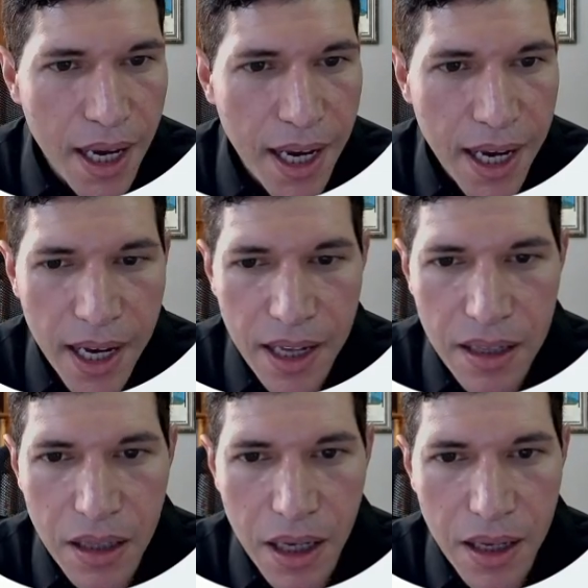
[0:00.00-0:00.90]

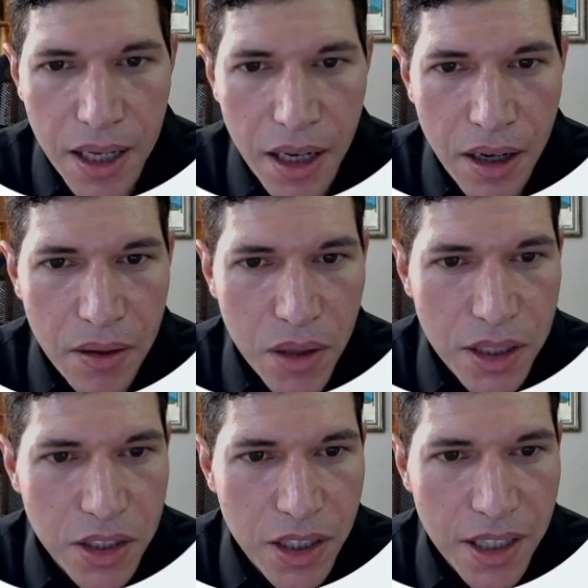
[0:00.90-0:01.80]
And here,
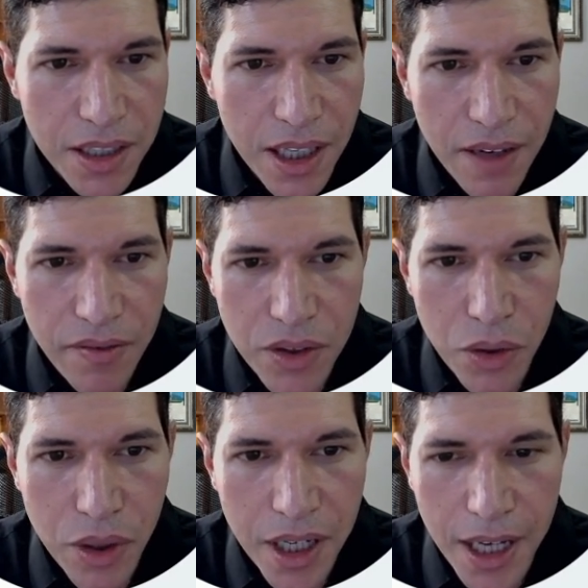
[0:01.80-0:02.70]
let's look at the
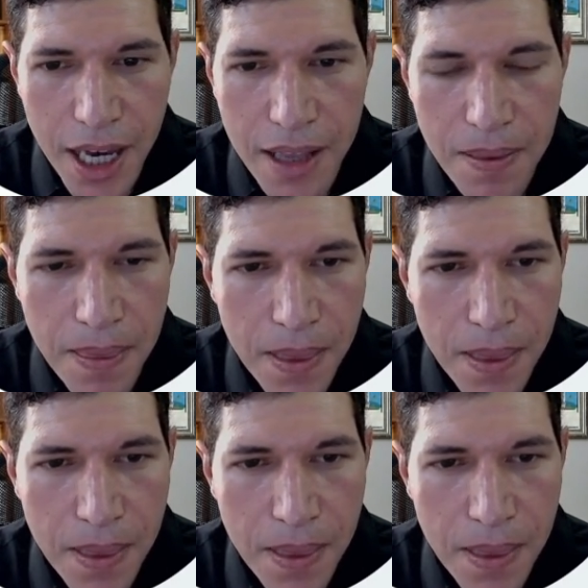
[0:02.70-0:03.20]
inventory again.